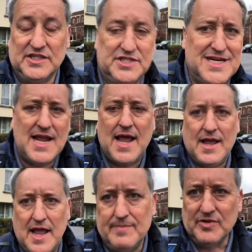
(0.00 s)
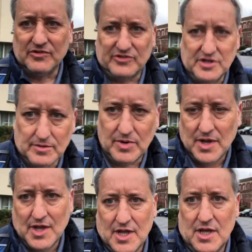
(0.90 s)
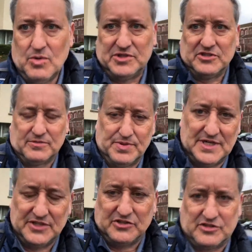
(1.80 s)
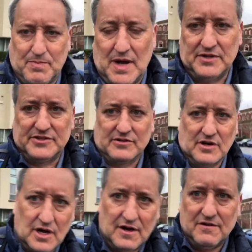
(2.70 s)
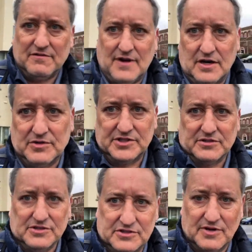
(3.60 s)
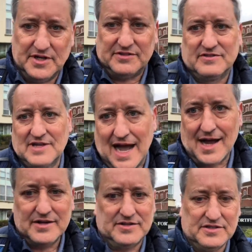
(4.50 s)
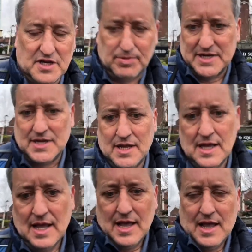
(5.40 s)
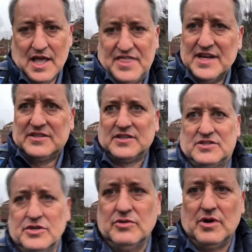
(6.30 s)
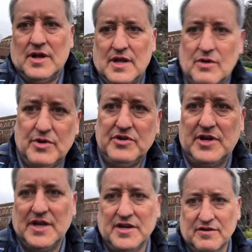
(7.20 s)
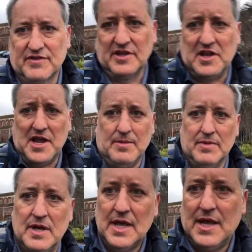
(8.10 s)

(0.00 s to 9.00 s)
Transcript: the GAA Museum, which is a potential sponsor of Irish Illustrated's Guide to Dublin. Things to do when you get here for the game